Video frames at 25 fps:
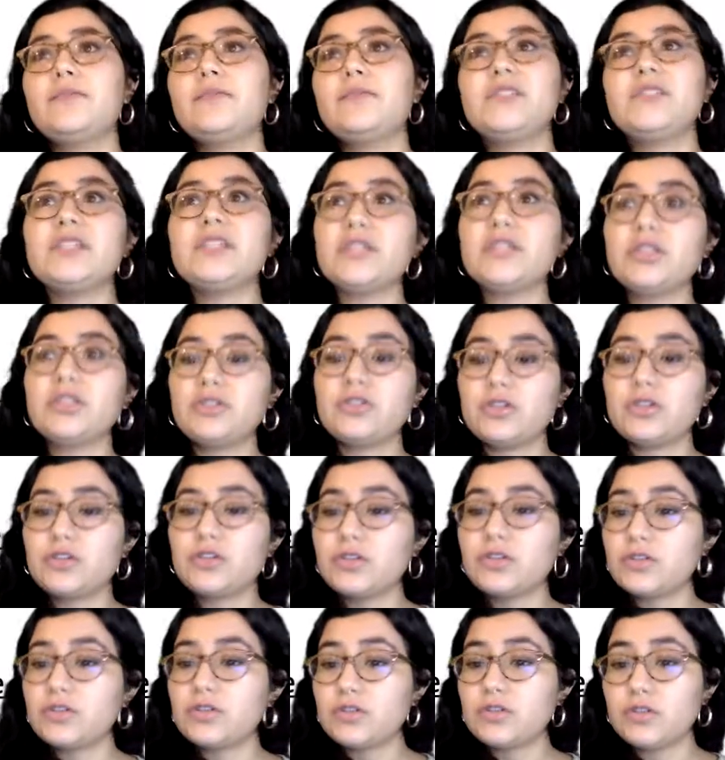
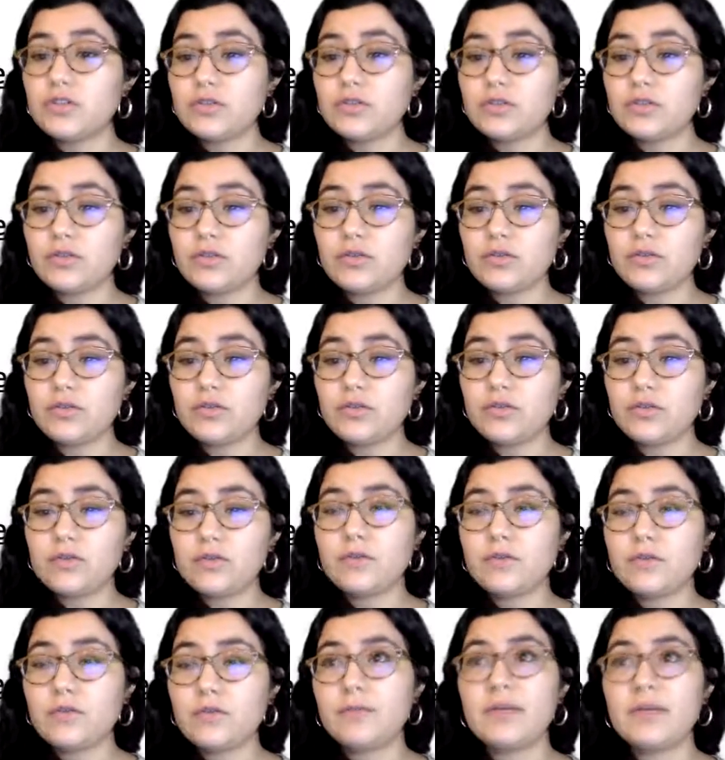teenagers who
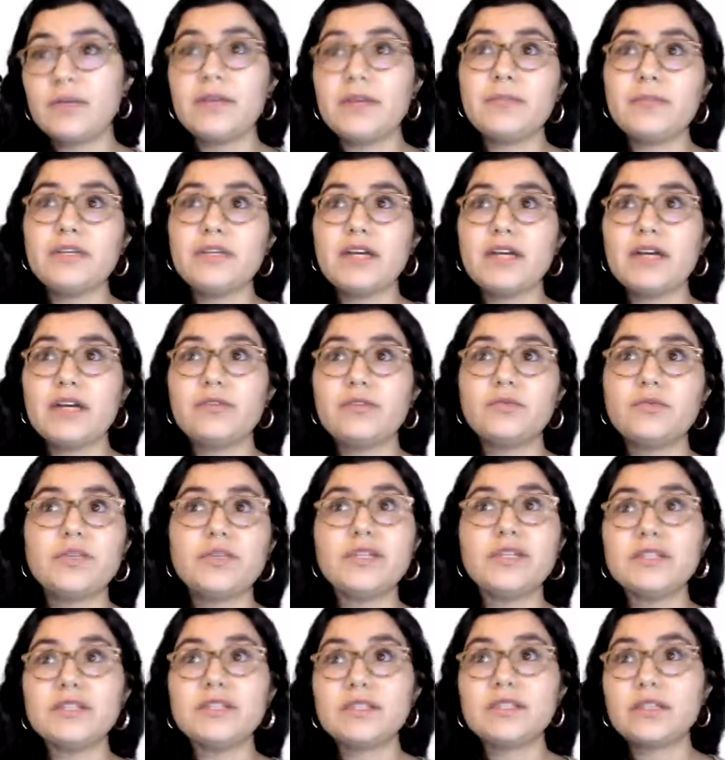might be at
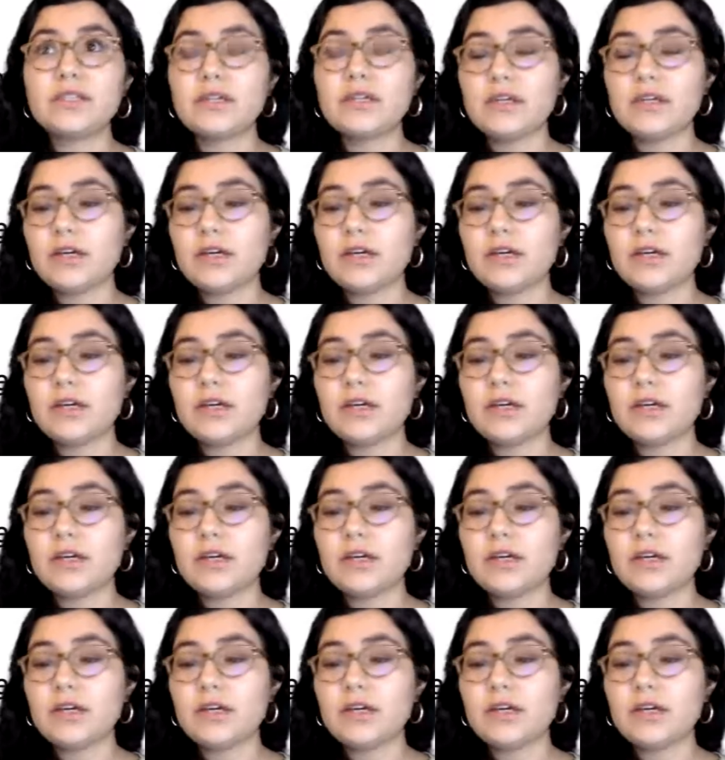risk